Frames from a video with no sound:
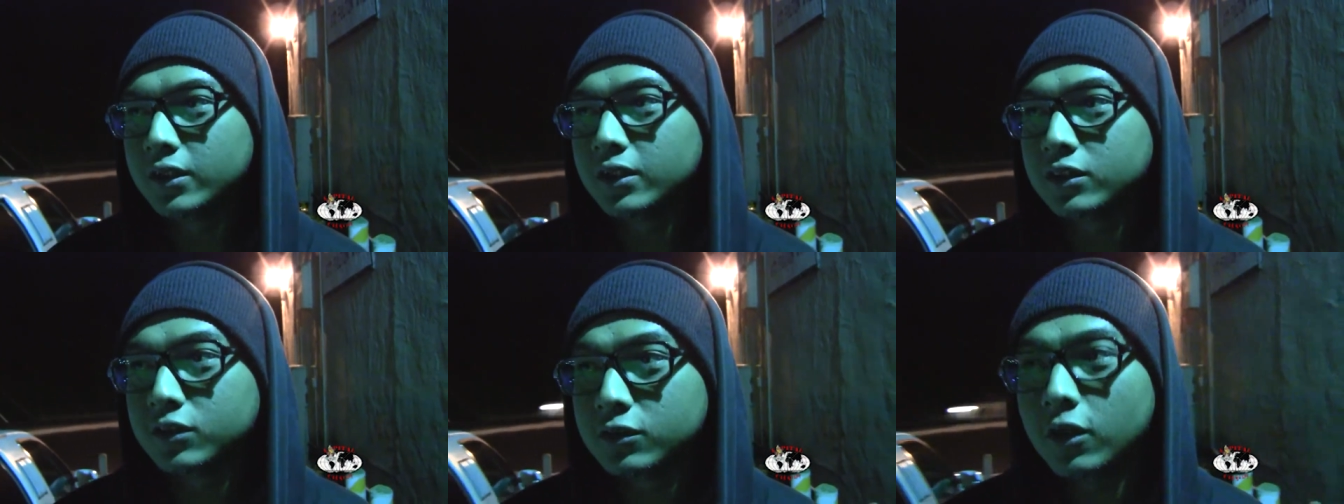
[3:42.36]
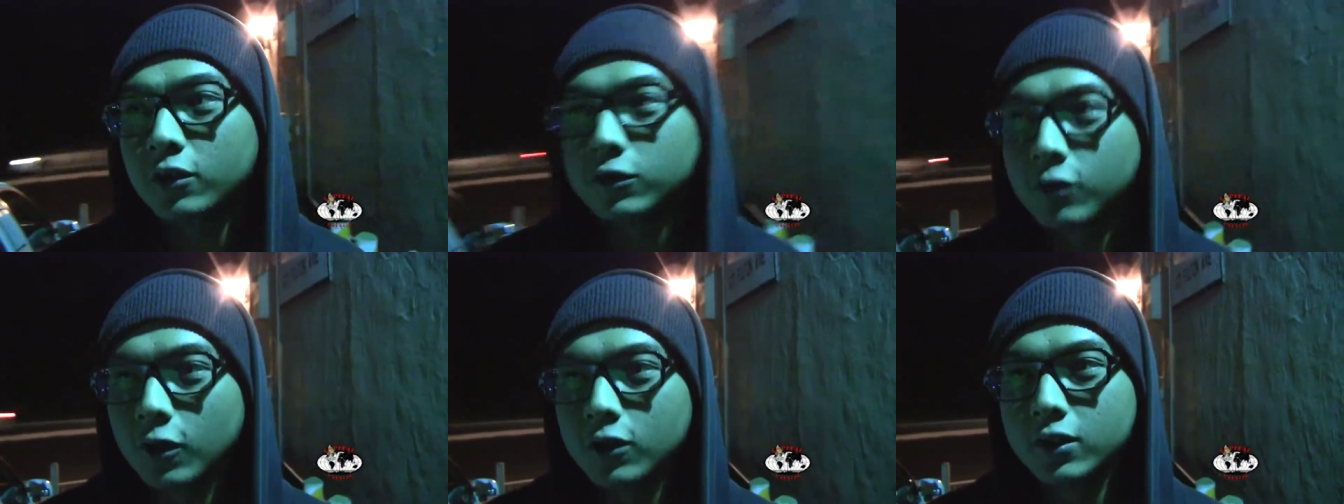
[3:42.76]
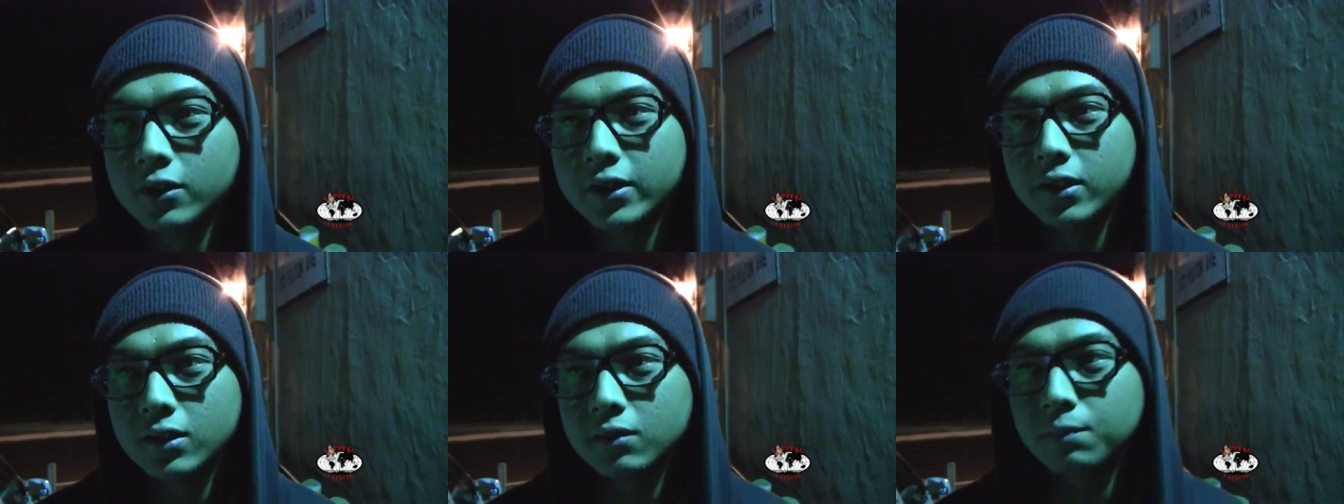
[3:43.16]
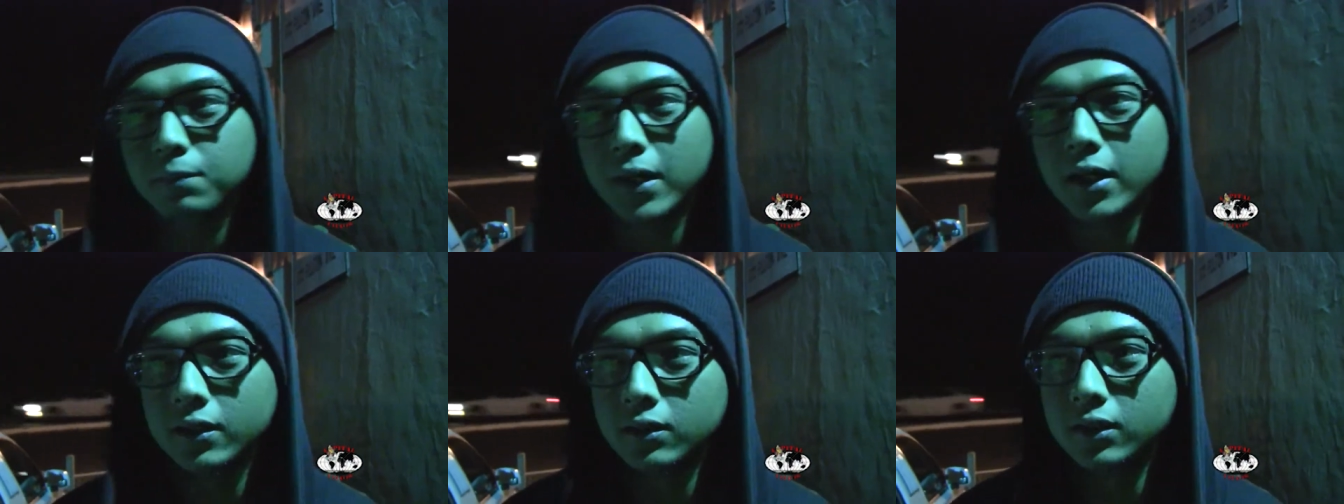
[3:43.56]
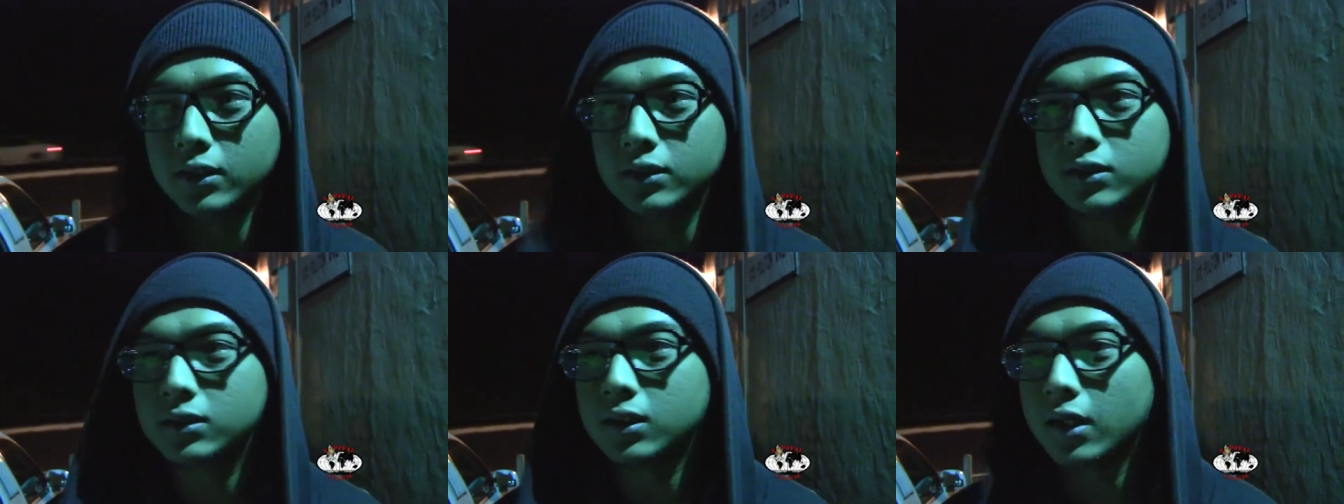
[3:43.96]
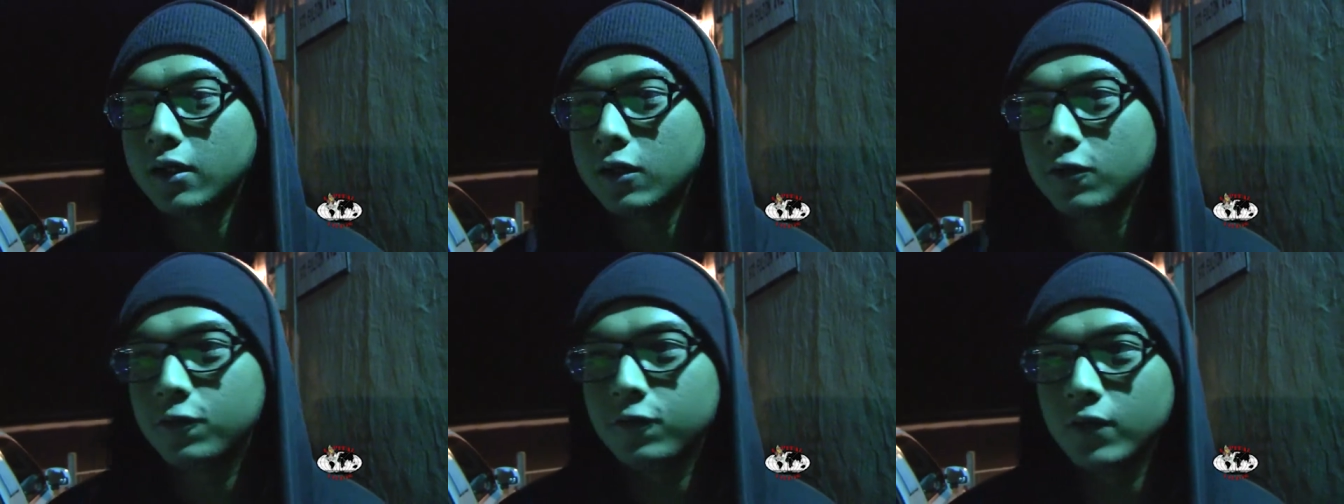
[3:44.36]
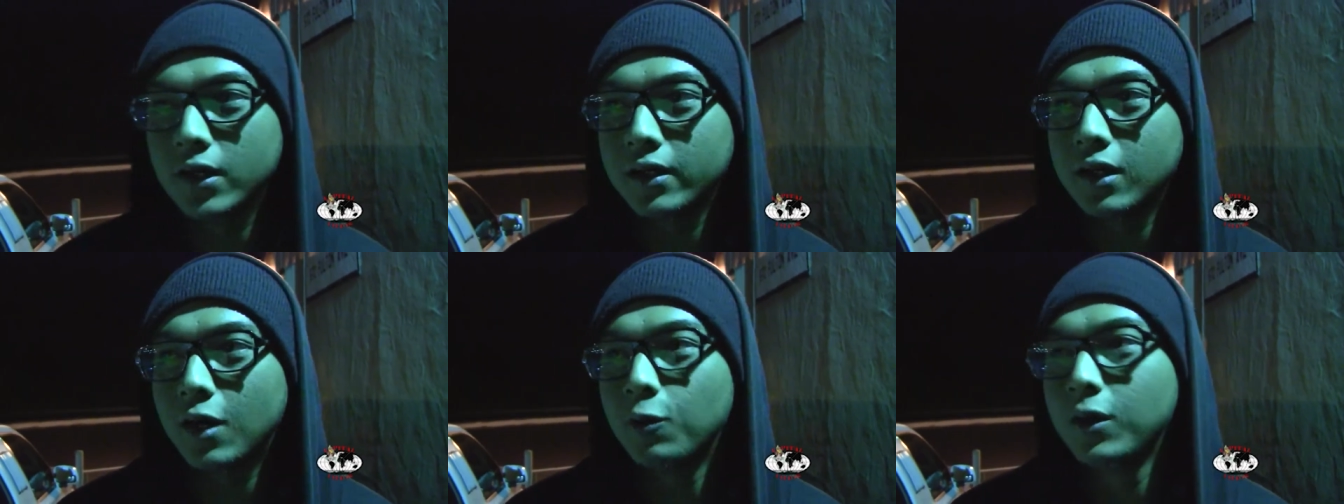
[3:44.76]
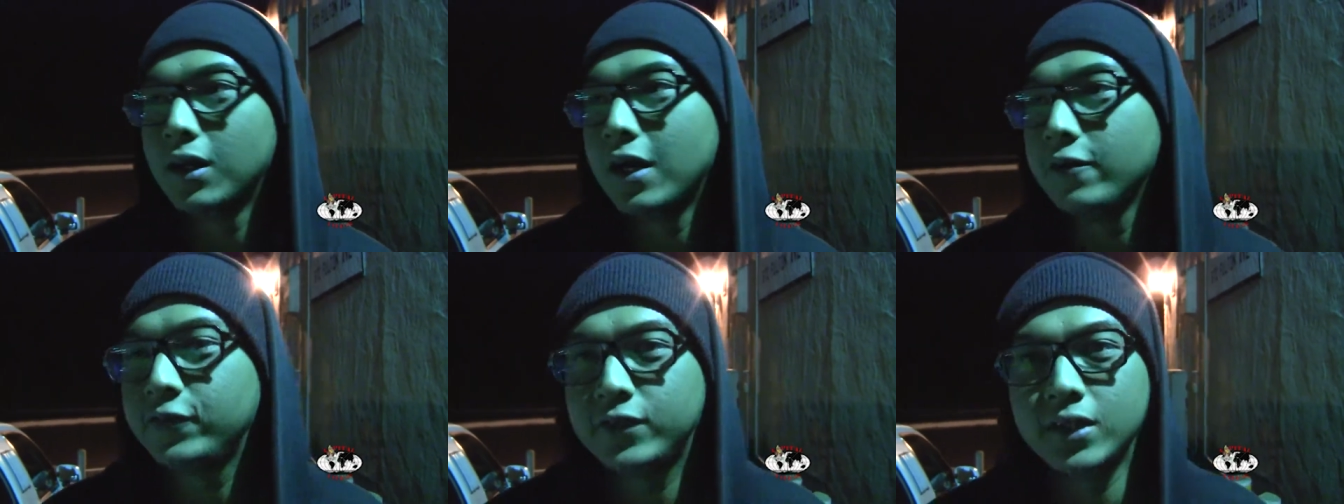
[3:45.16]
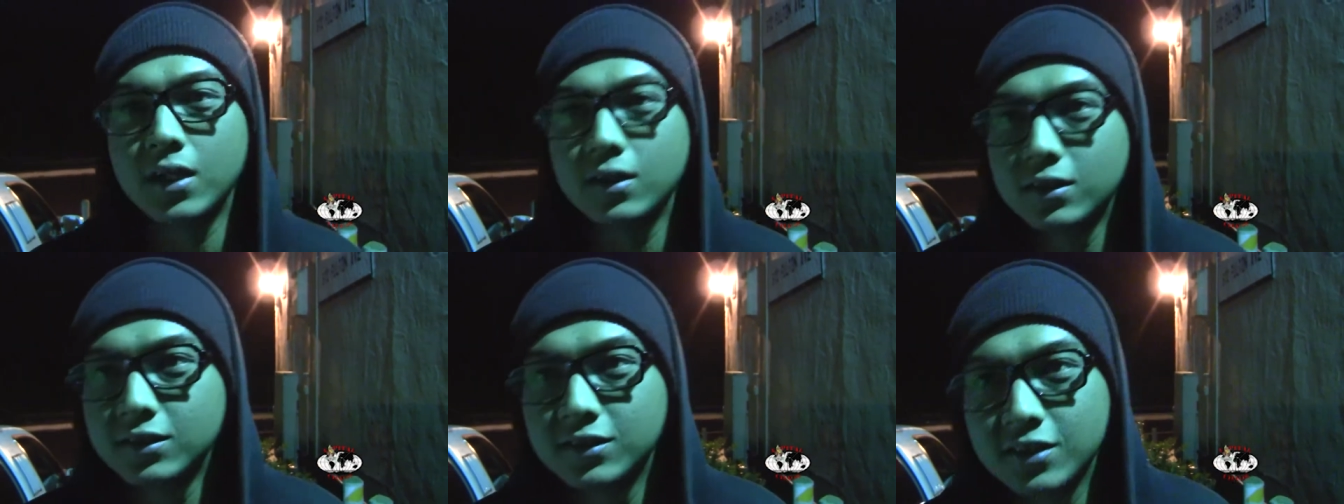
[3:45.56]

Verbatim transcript: it's not tolerated, but it's kind of like our lifestyle in